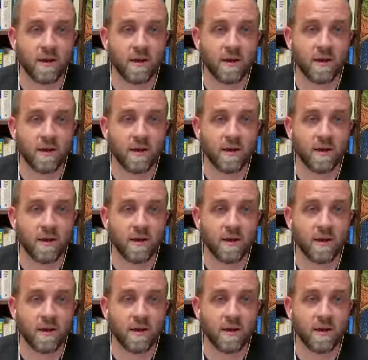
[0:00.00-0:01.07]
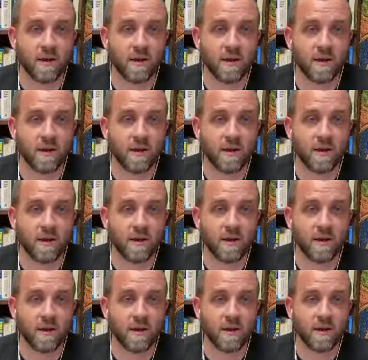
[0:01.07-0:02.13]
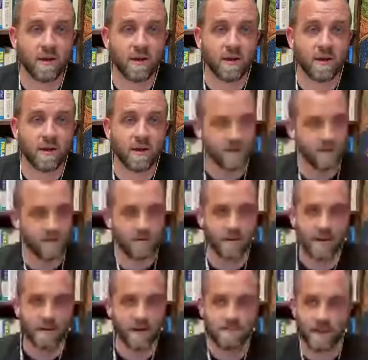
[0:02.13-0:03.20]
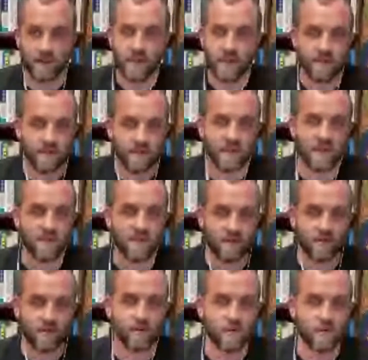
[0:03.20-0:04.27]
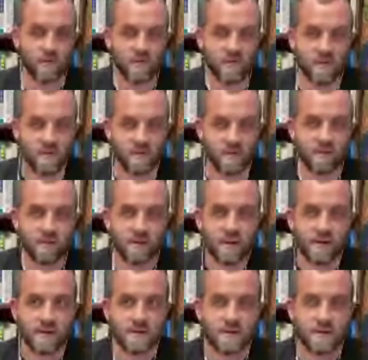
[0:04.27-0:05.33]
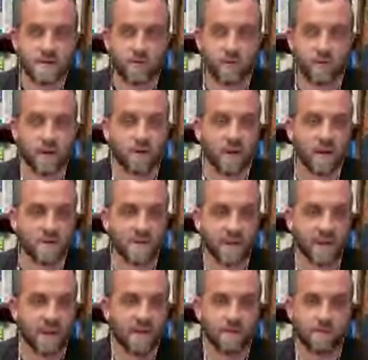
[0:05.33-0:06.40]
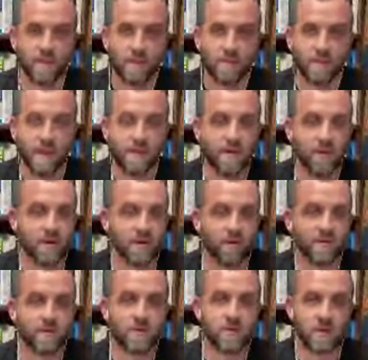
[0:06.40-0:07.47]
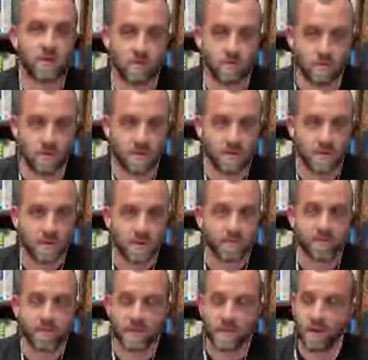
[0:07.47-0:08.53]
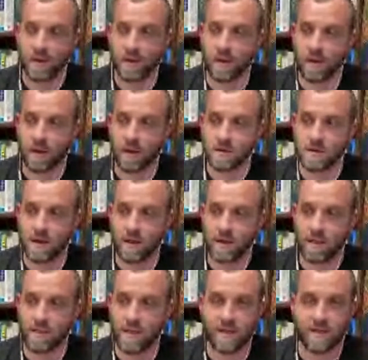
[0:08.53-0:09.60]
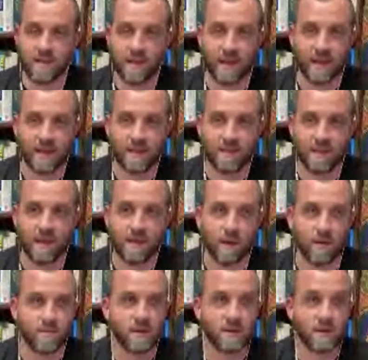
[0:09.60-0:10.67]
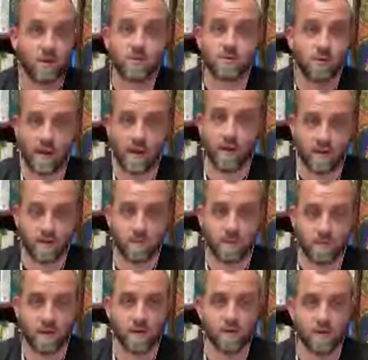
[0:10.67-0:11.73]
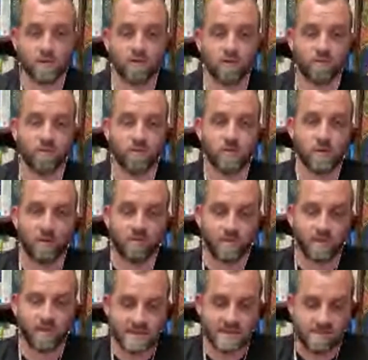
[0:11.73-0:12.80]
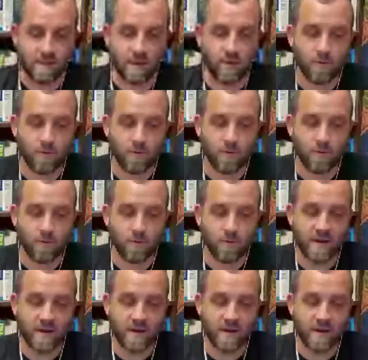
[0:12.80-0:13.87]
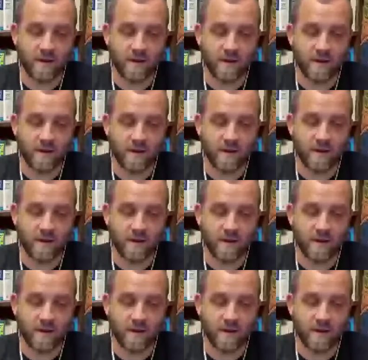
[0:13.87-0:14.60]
we can be victorious together and love one another. And man, we get to the end of this Christmas season. What a great thing it is, man. Maybe one of your children, they come to know Christ because you have been so dialed in during this season